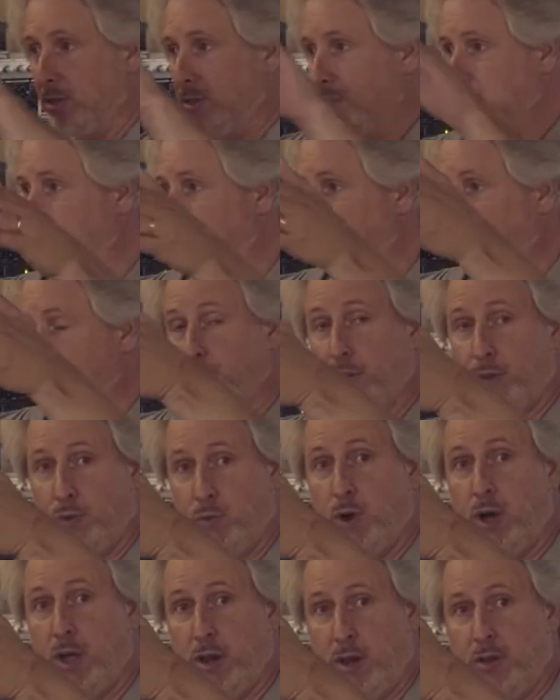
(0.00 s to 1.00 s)
It's got
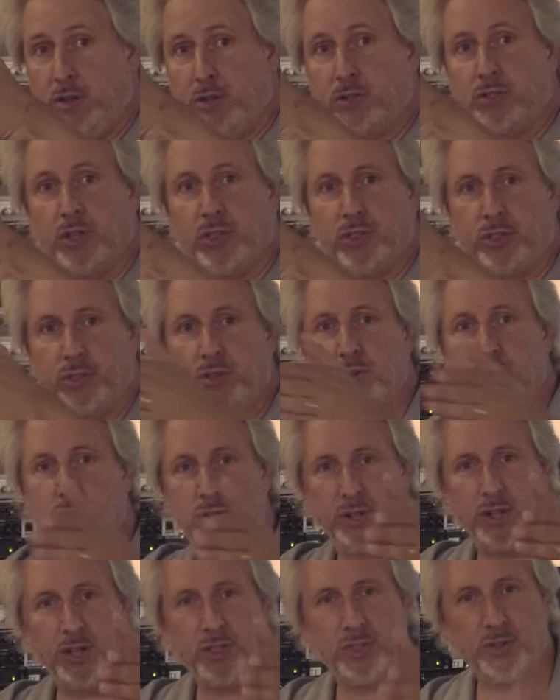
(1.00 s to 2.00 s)
31, it's
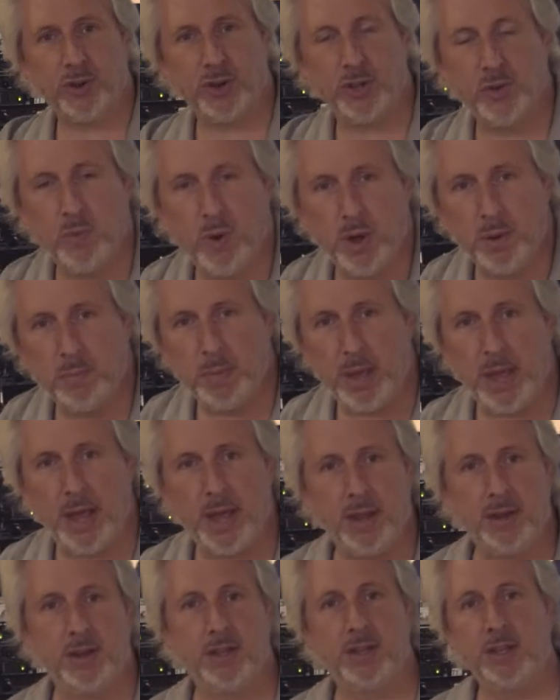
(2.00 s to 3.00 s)
usually a 31
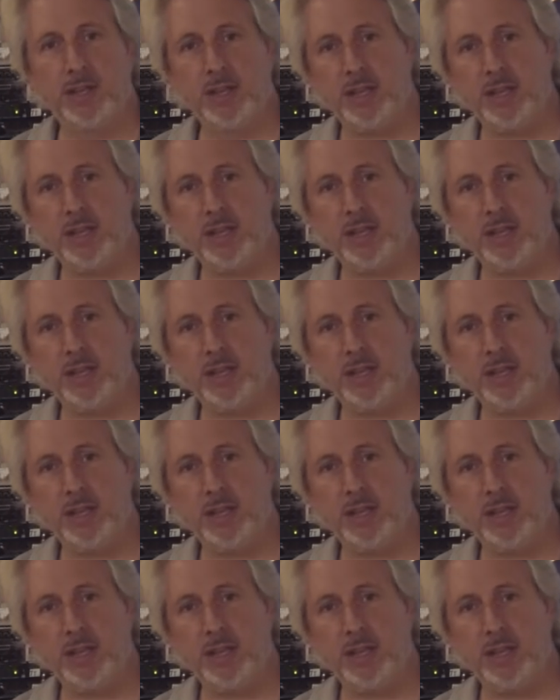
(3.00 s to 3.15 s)
band